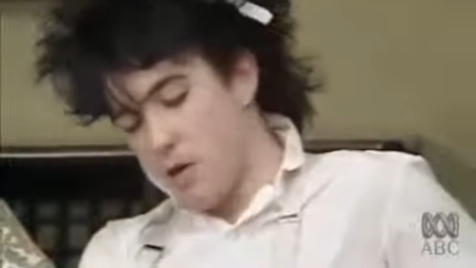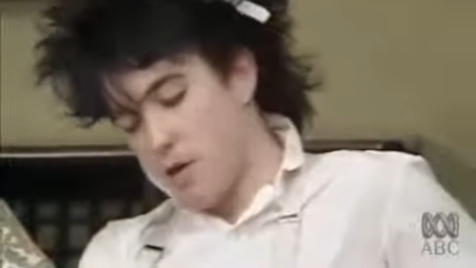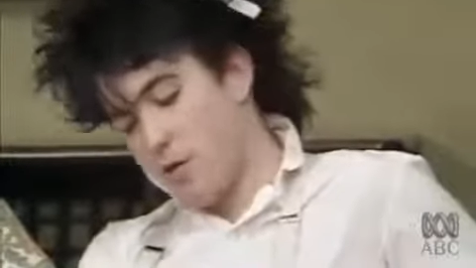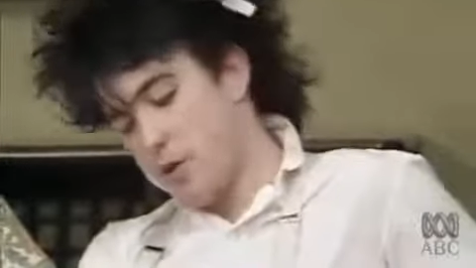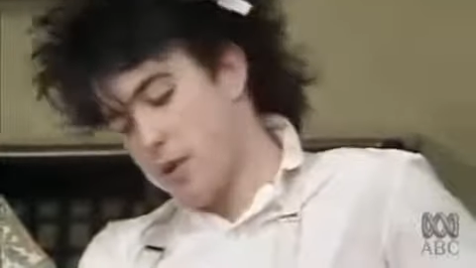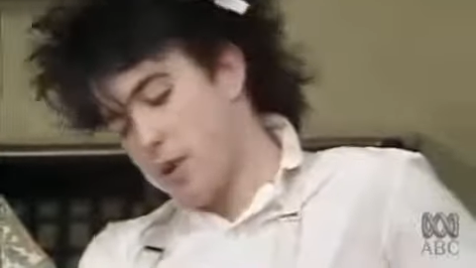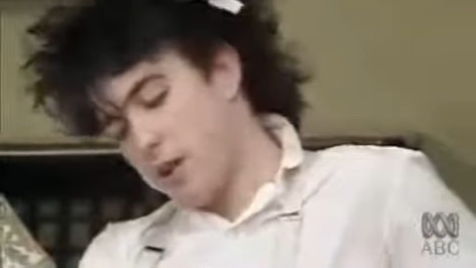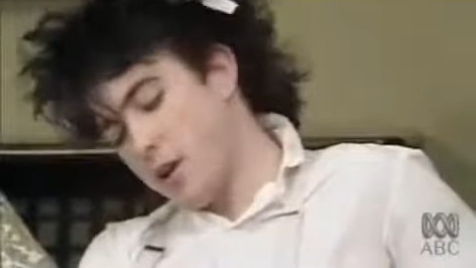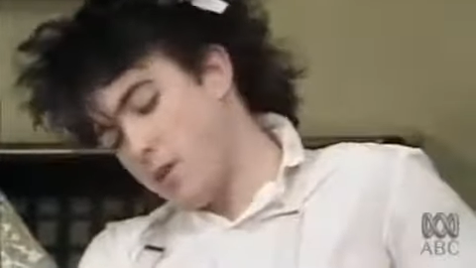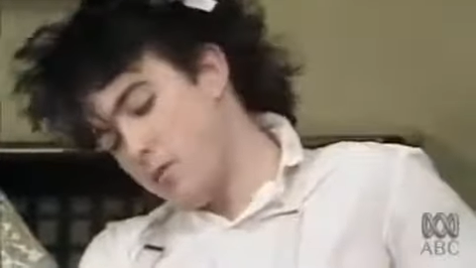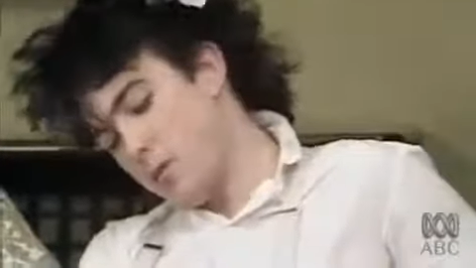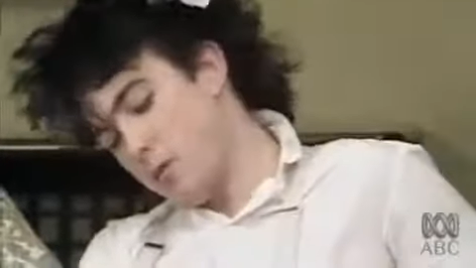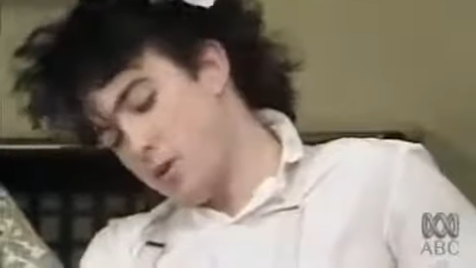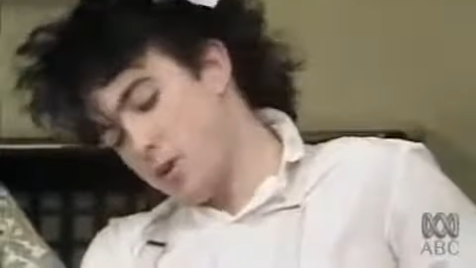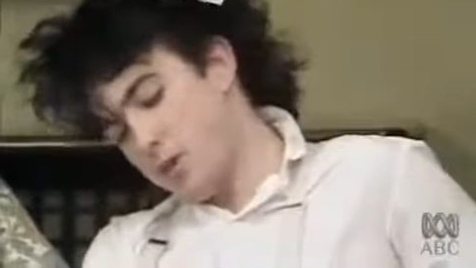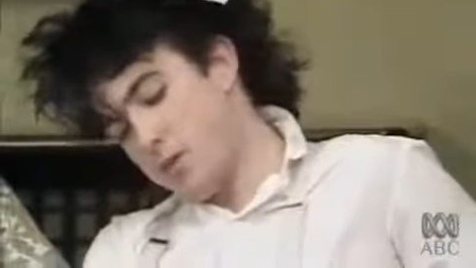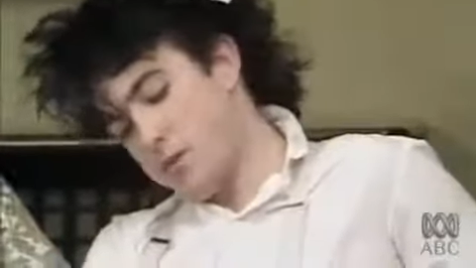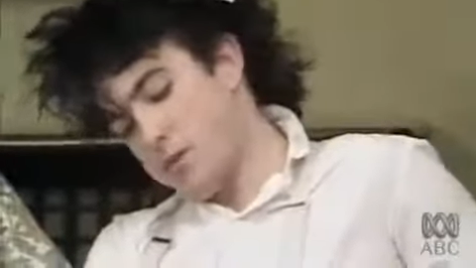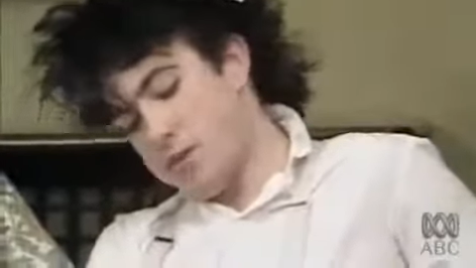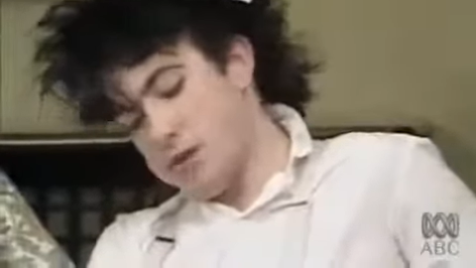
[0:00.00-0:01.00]
Or if they don't
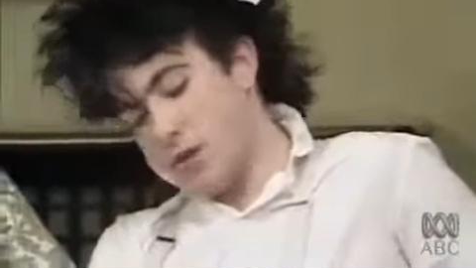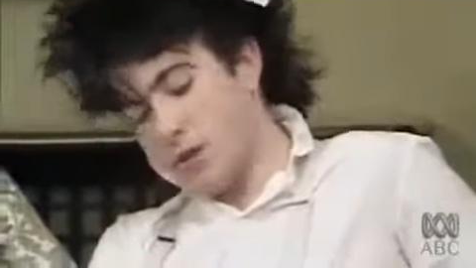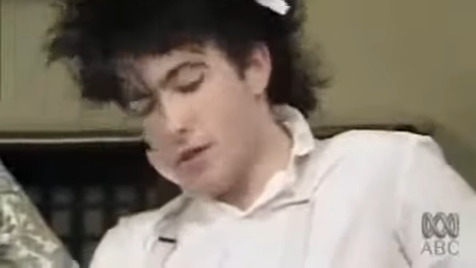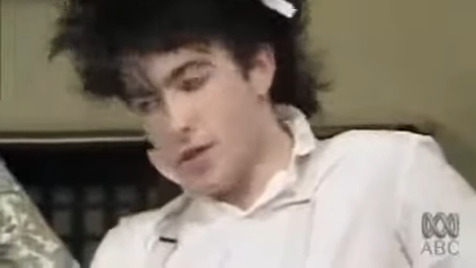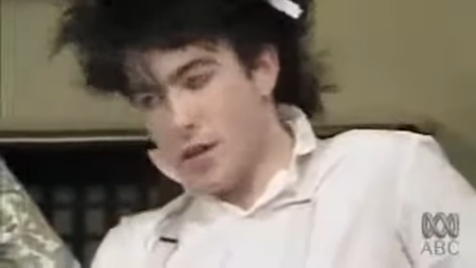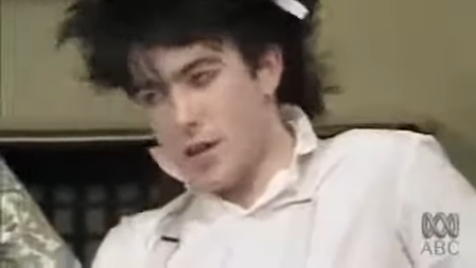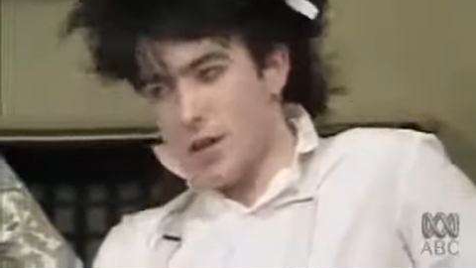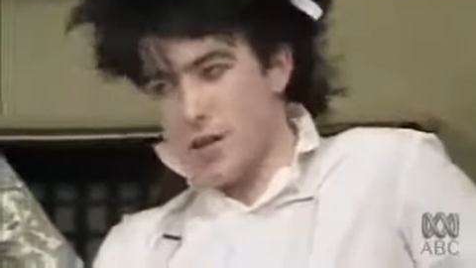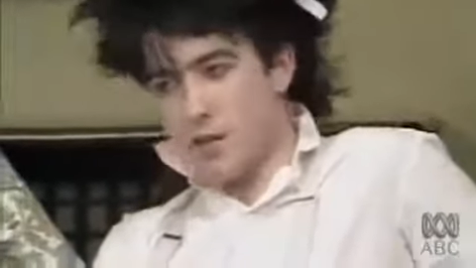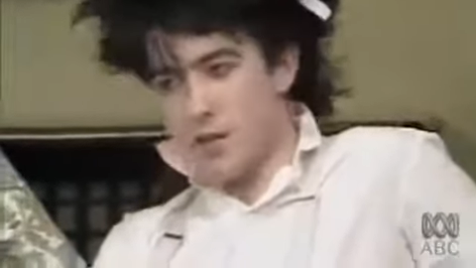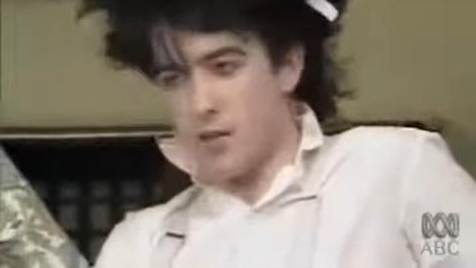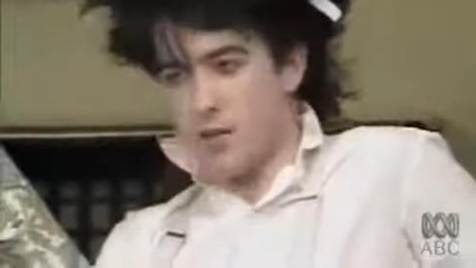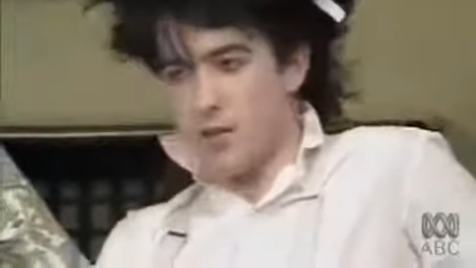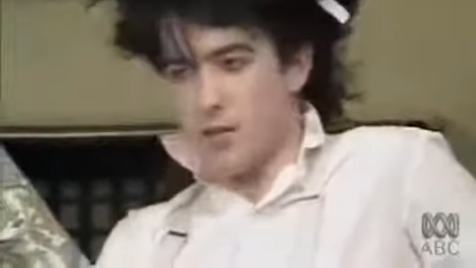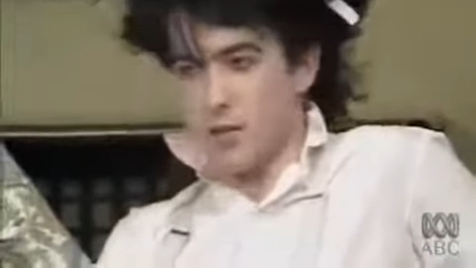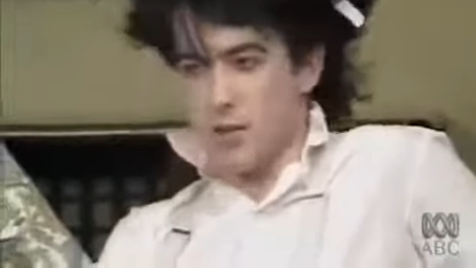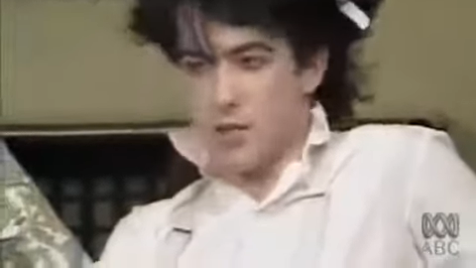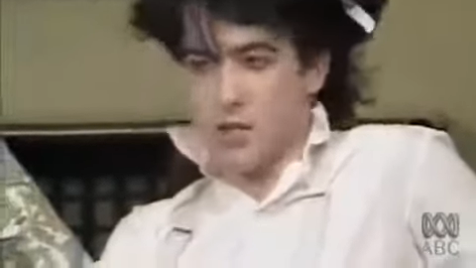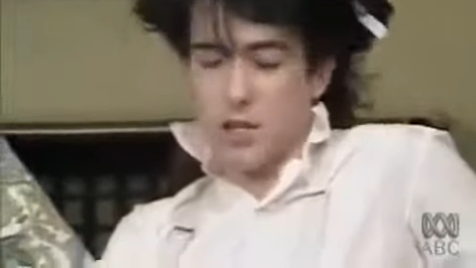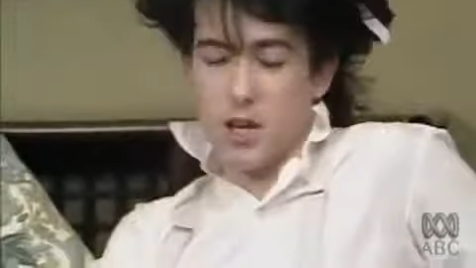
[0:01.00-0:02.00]
work in the first take, the
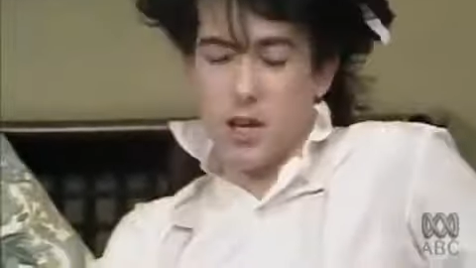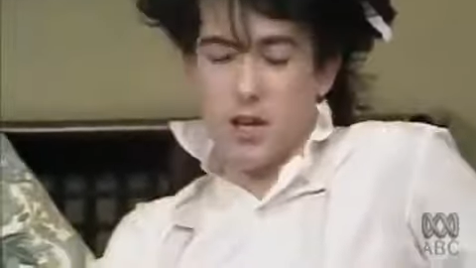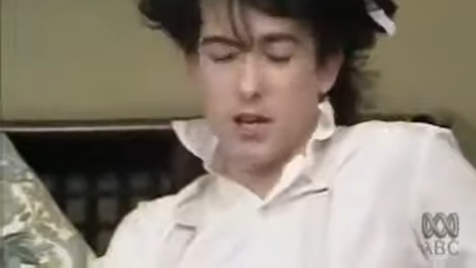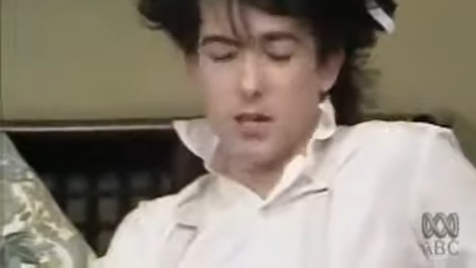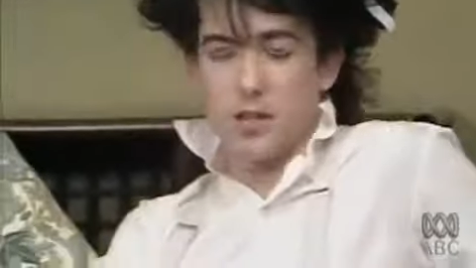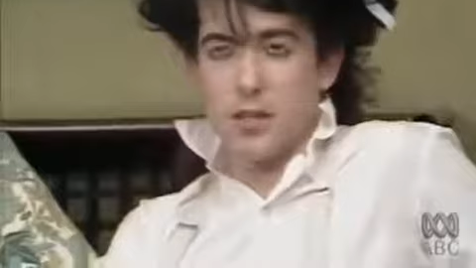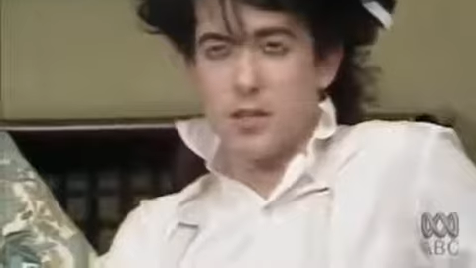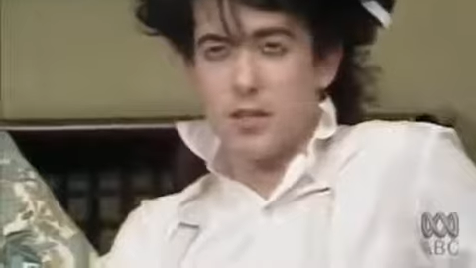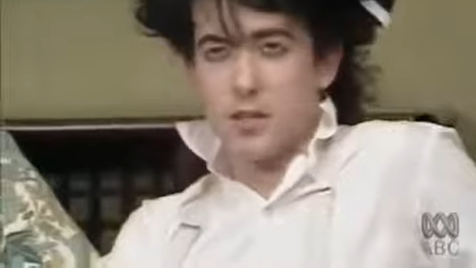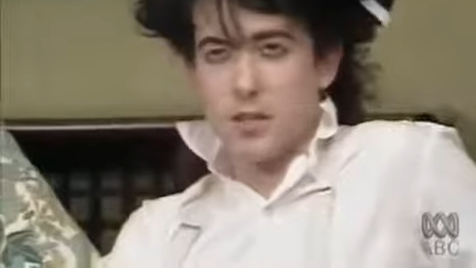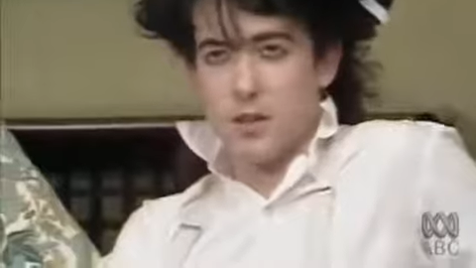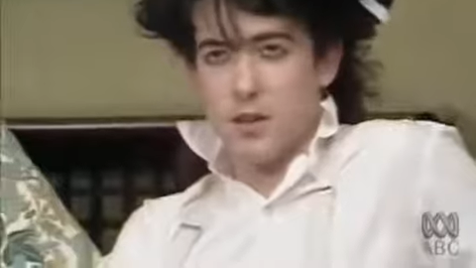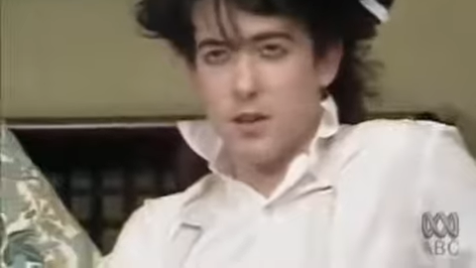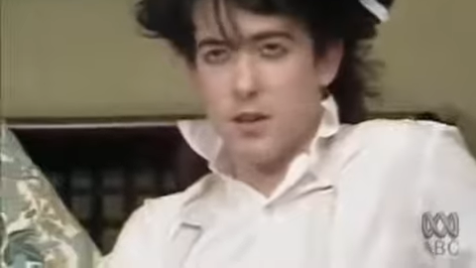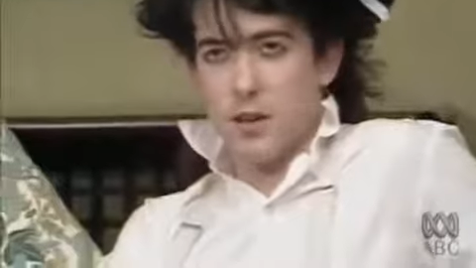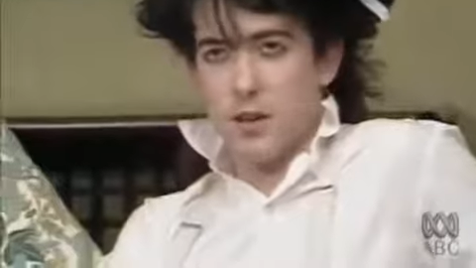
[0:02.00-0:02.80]
song's changed.